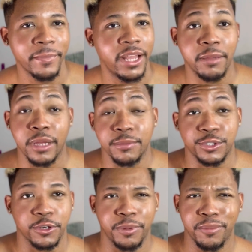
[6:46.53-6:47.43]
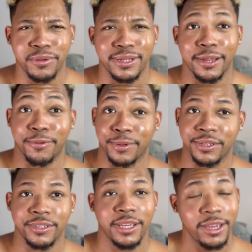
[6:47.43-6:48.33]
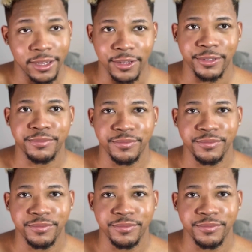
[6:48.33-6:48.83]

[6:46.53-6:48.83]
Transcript: I'm sure people are like, yeah.